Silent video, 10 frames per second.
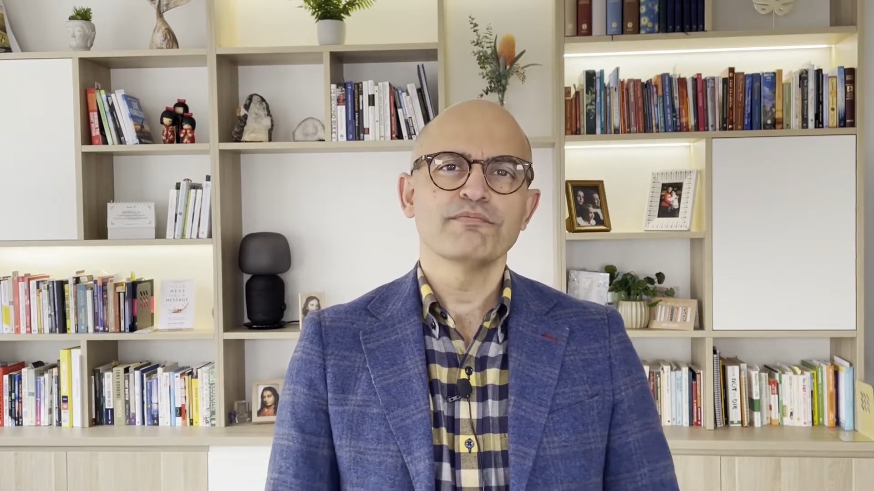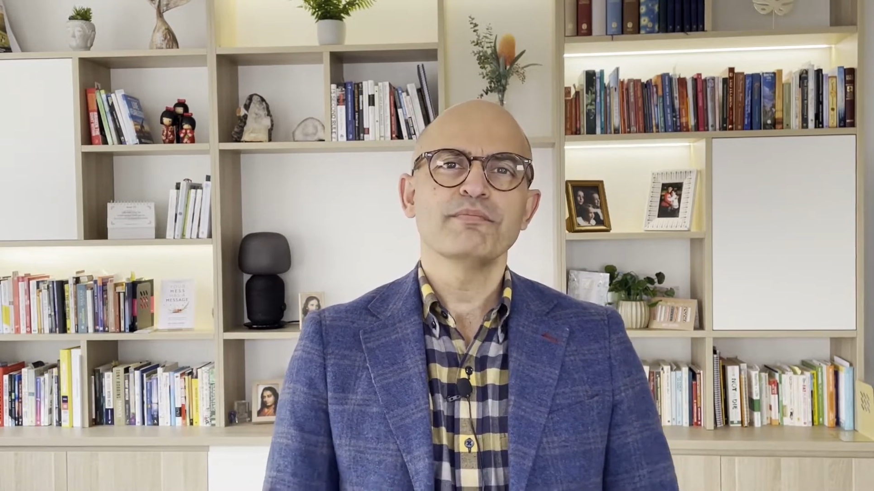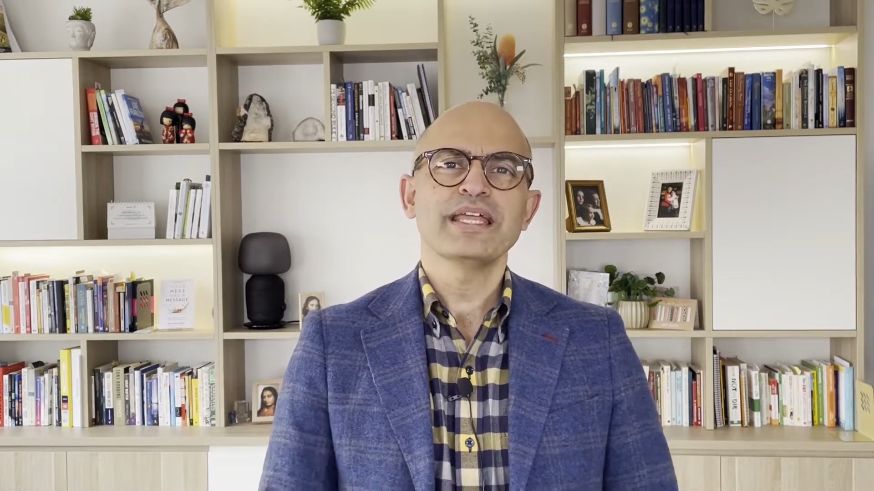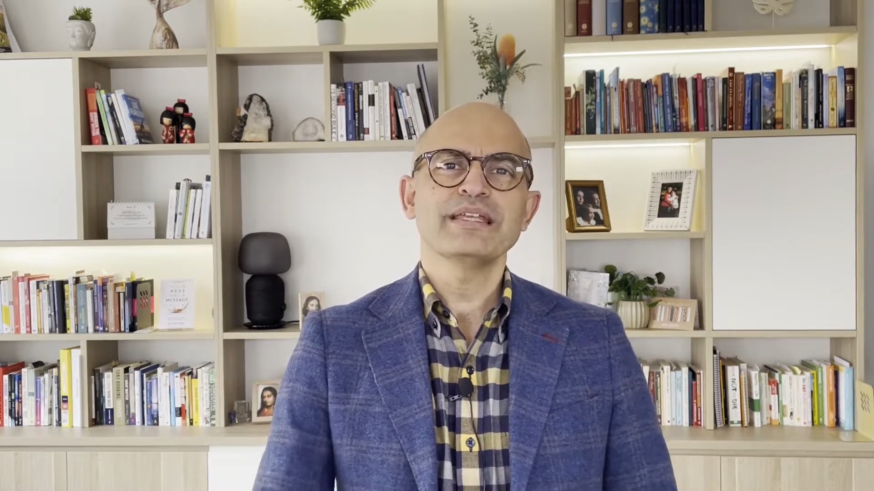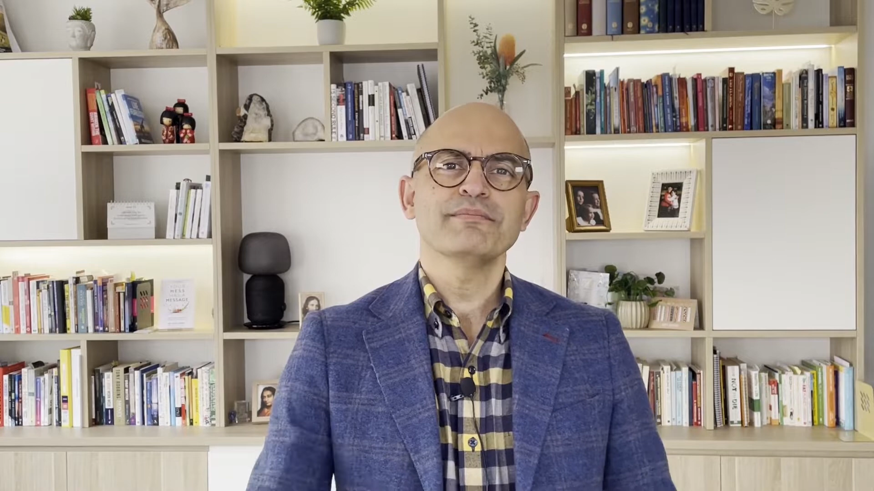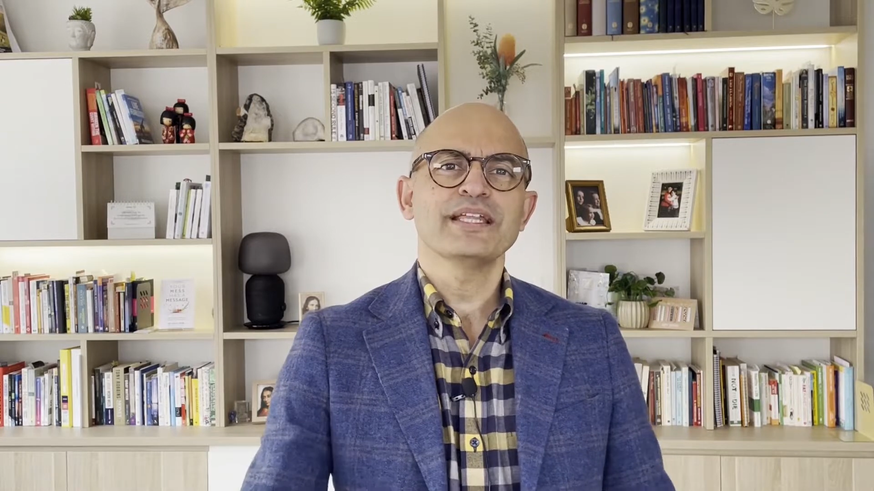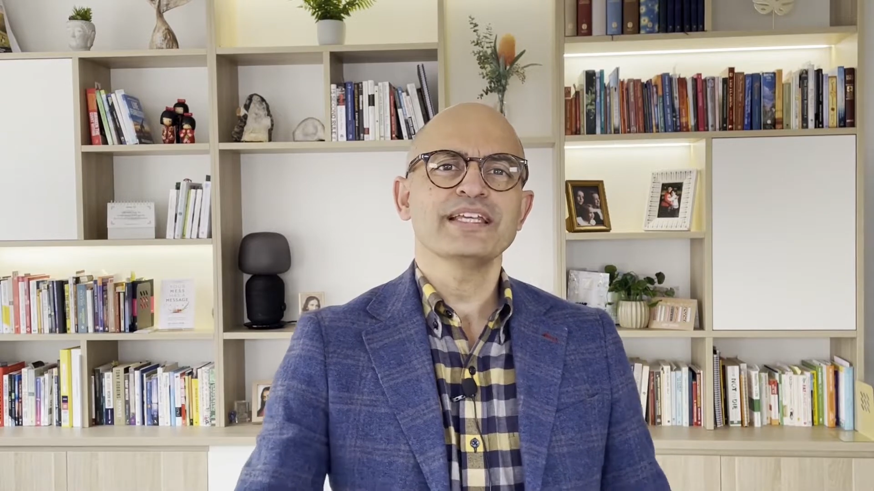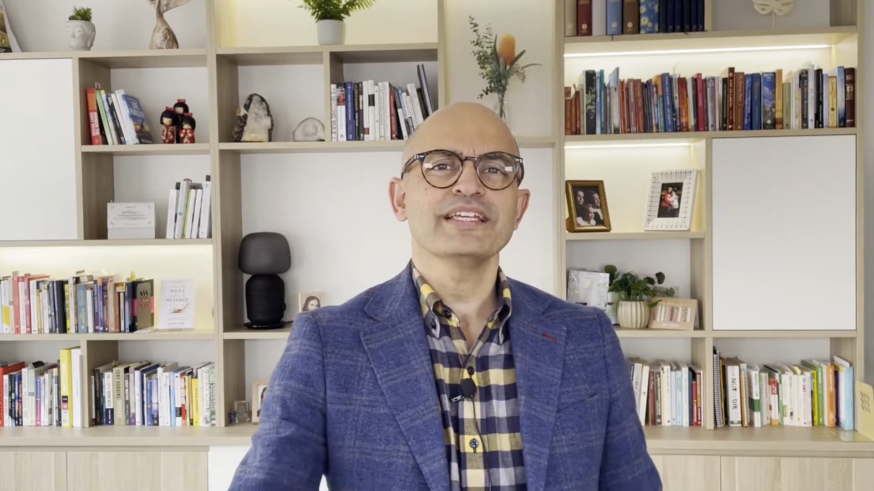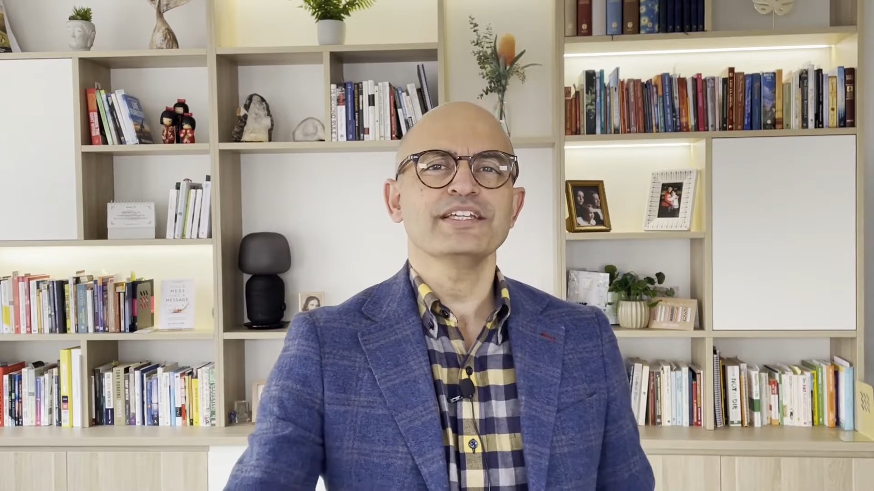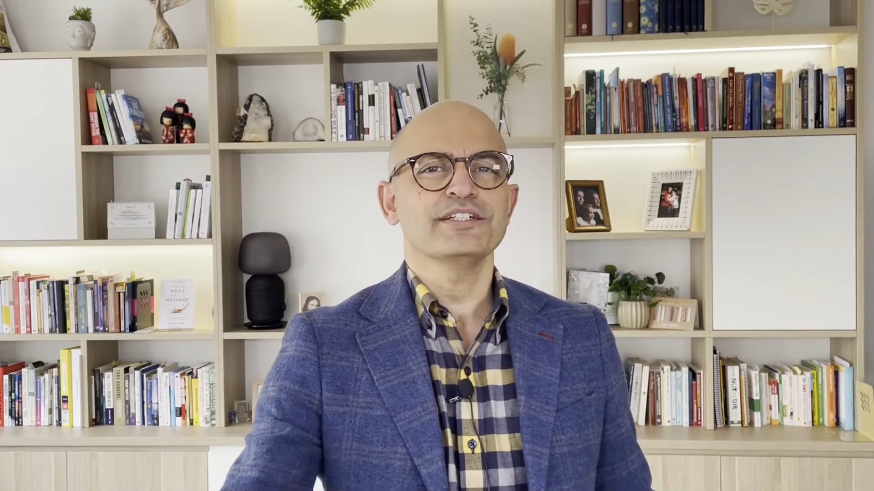
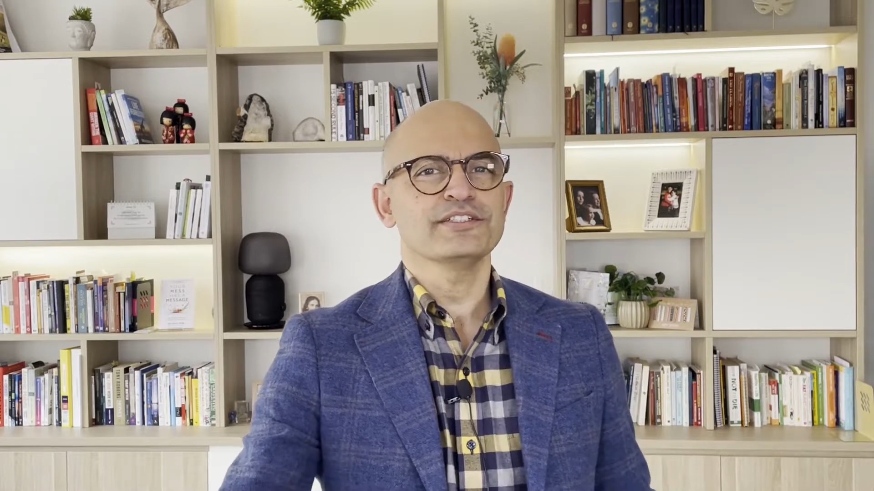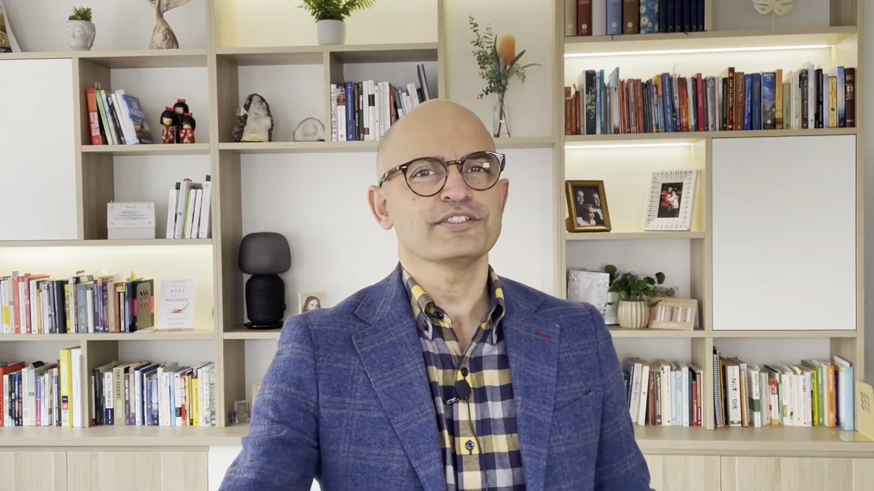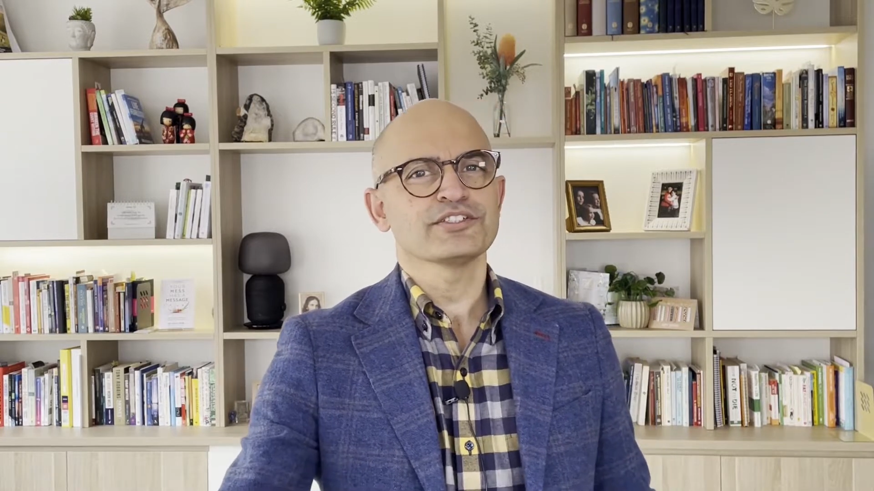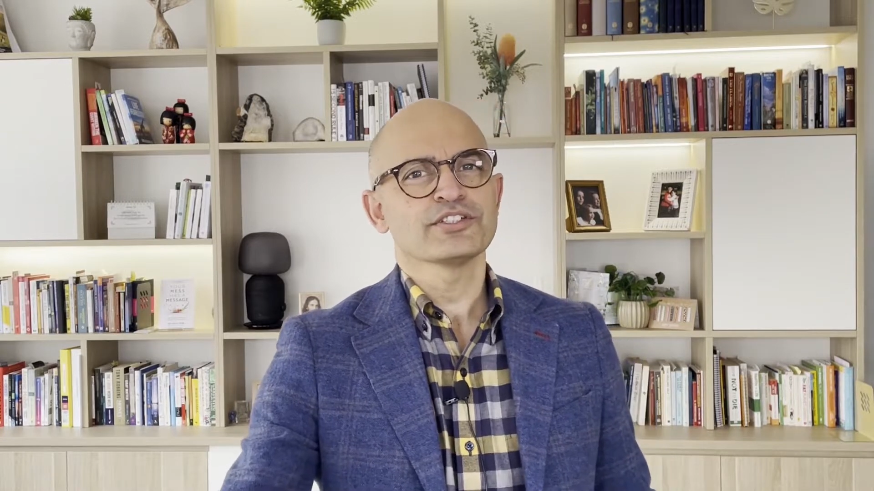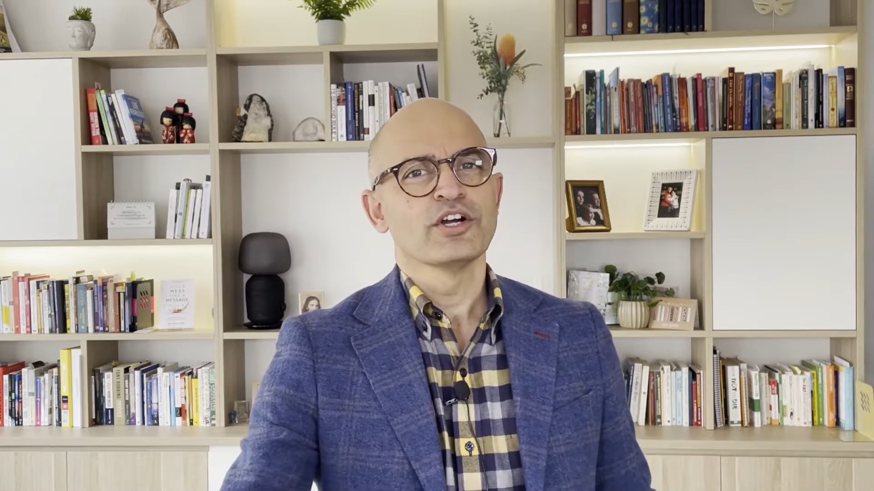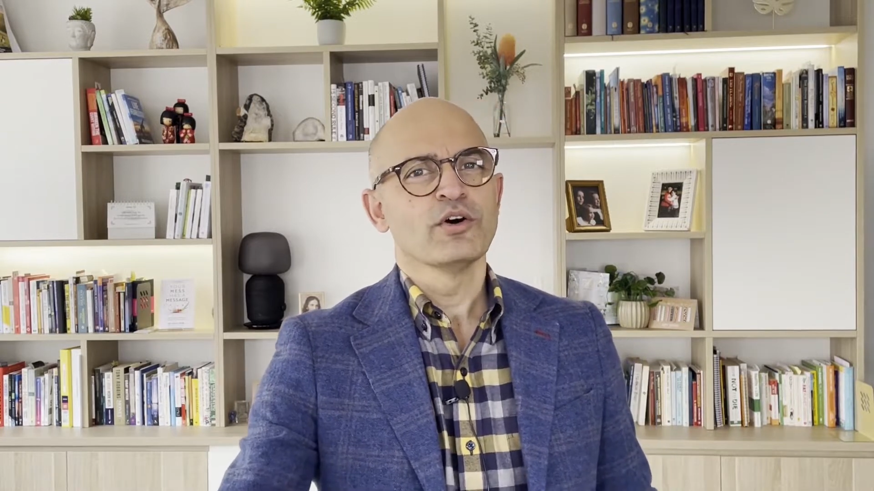many years,